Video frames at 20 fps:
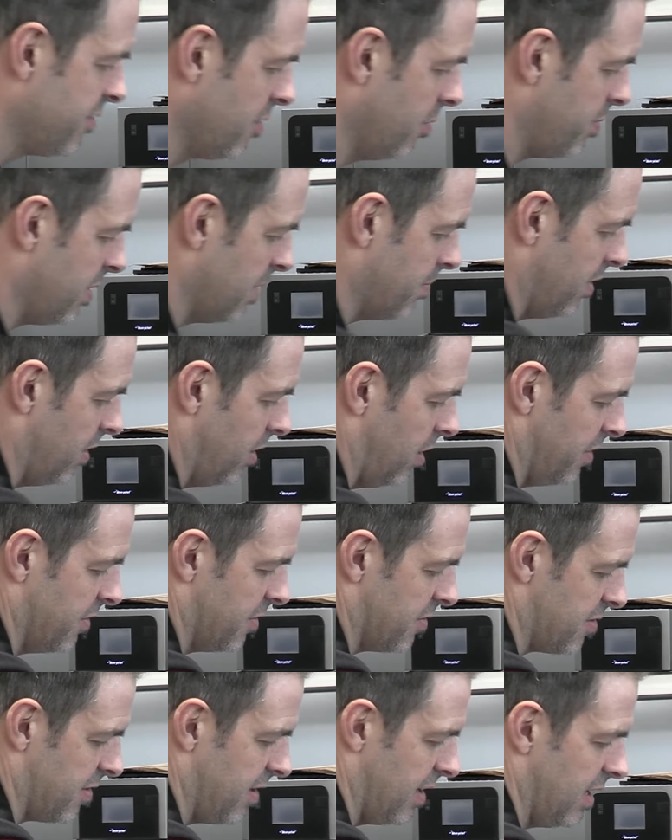so people
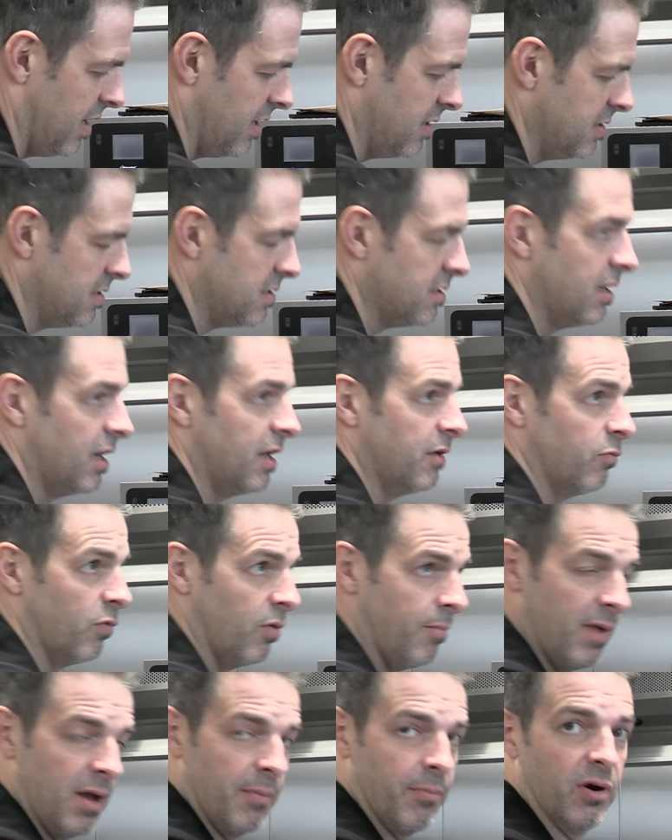understand and
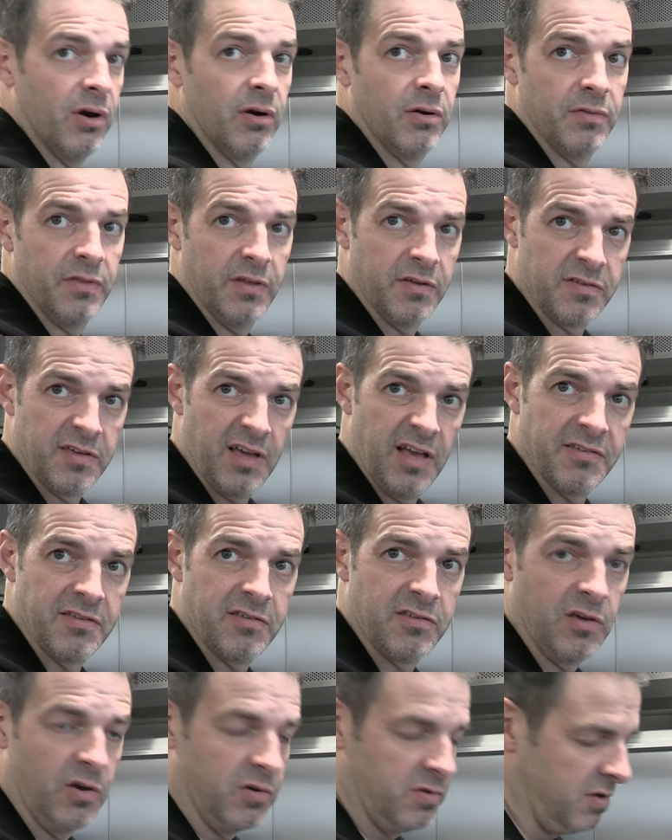remember, the sales
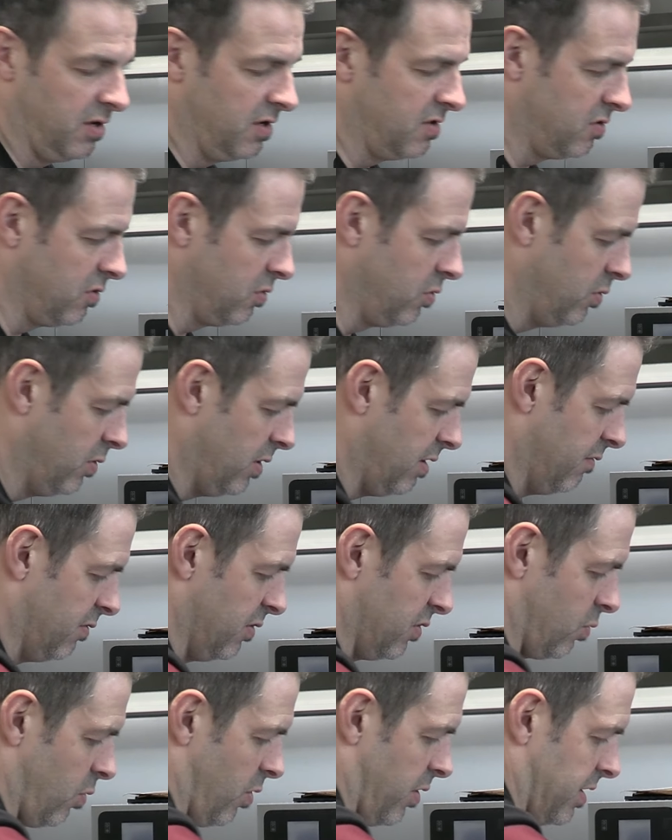associates or whoever
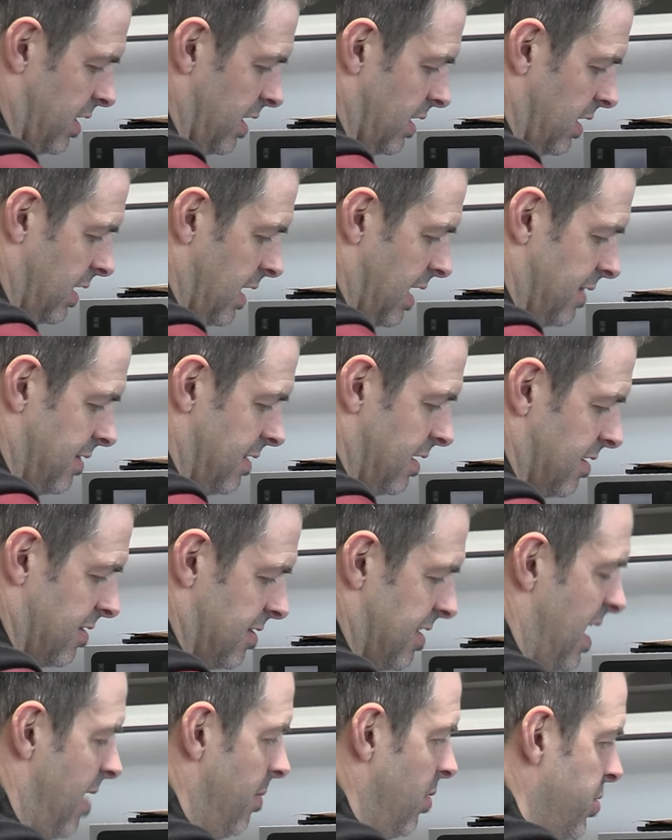is working at the
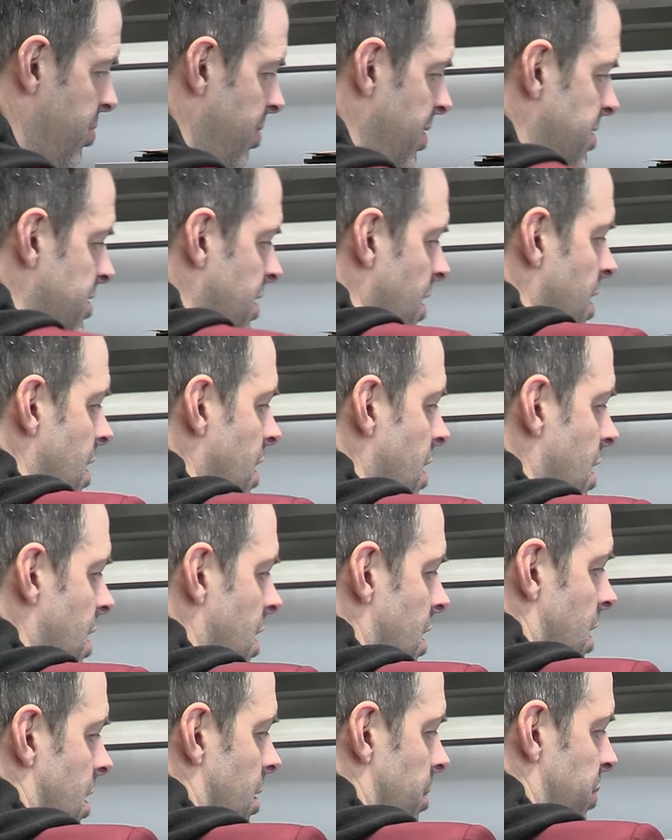establishments,
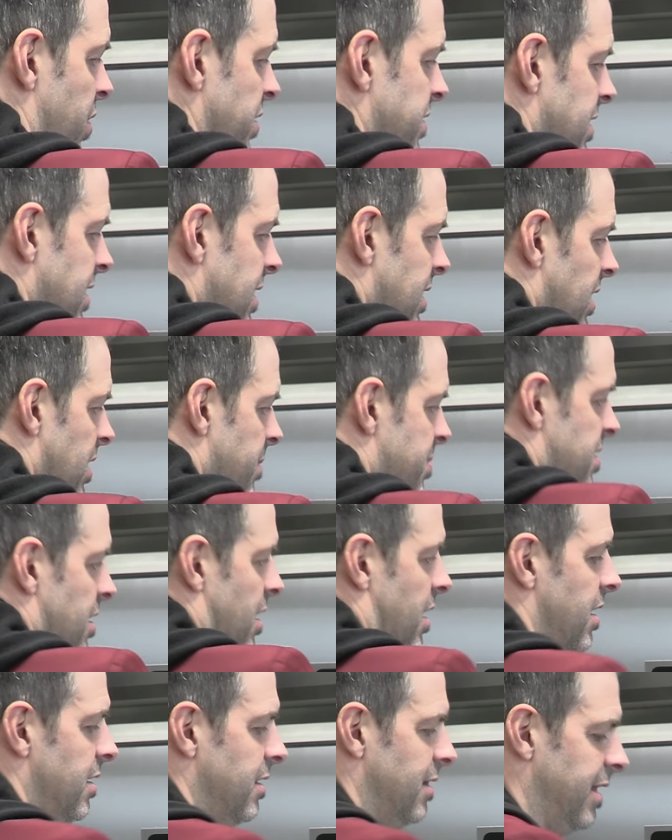put the Ellipse
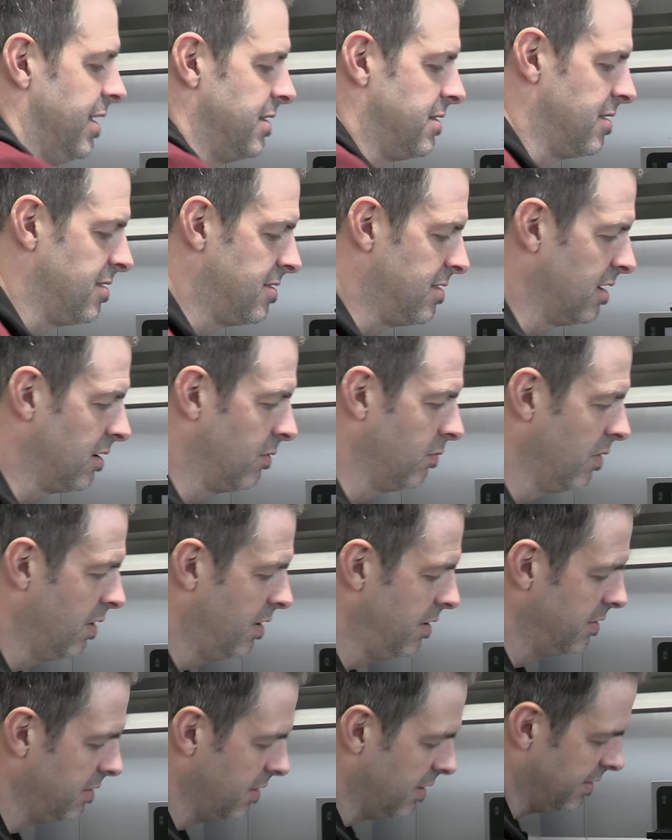on, let this thing
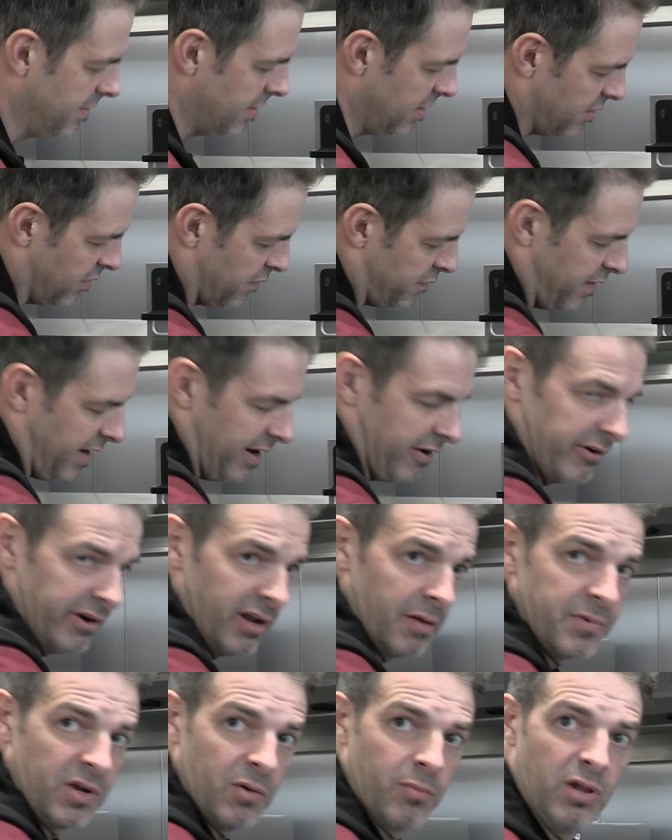run, and then you're firing
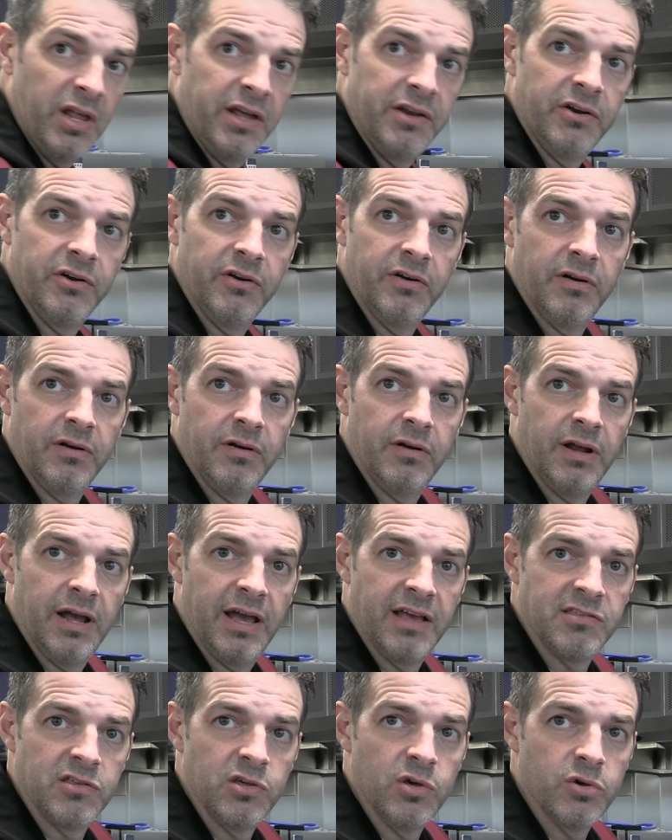up your blender
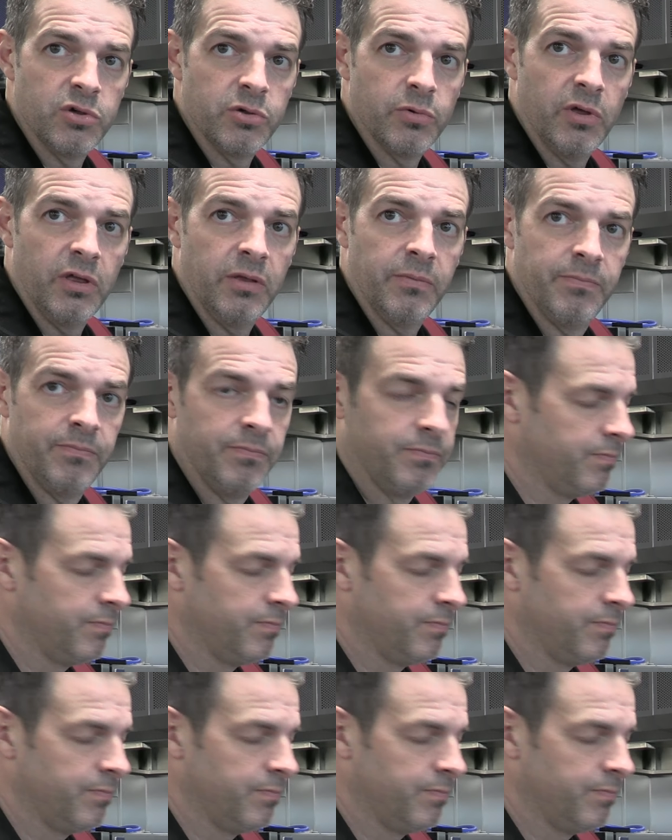as usual.